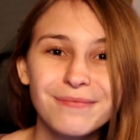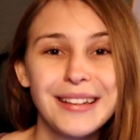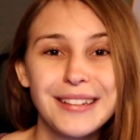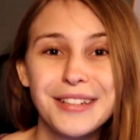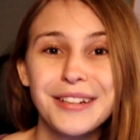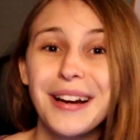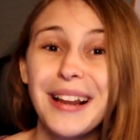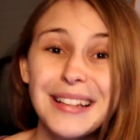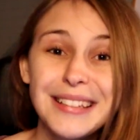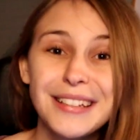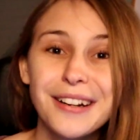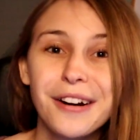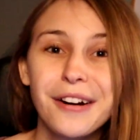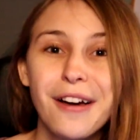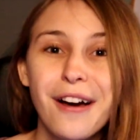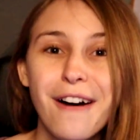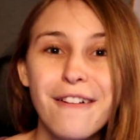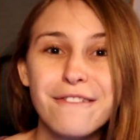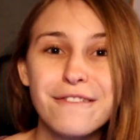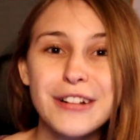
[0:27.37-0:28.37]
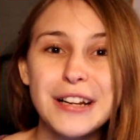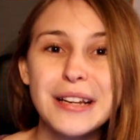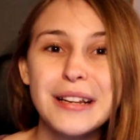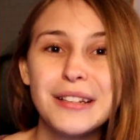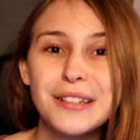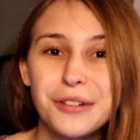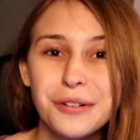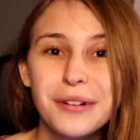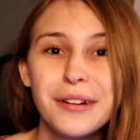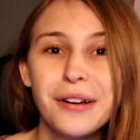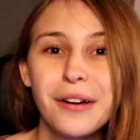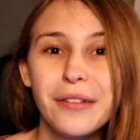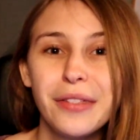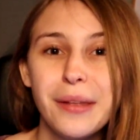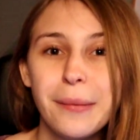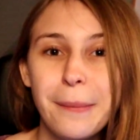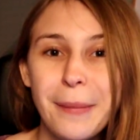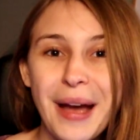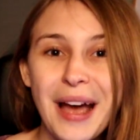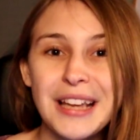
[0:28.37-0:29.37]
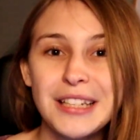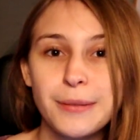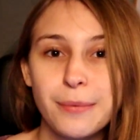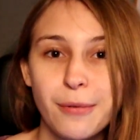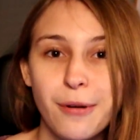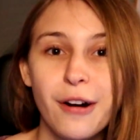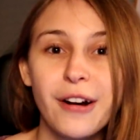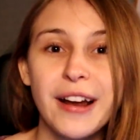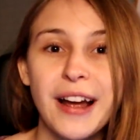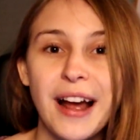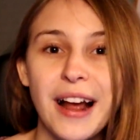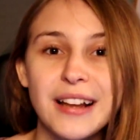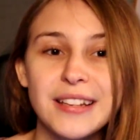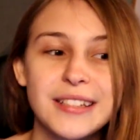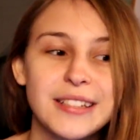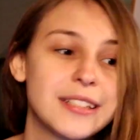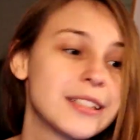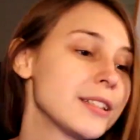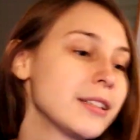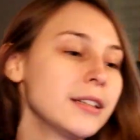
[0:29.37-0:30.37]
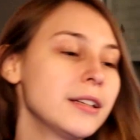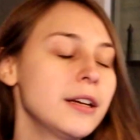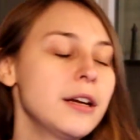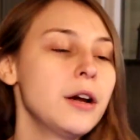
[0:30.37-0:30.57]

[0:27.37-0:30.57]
So let's start off with turning on the past broadcasts.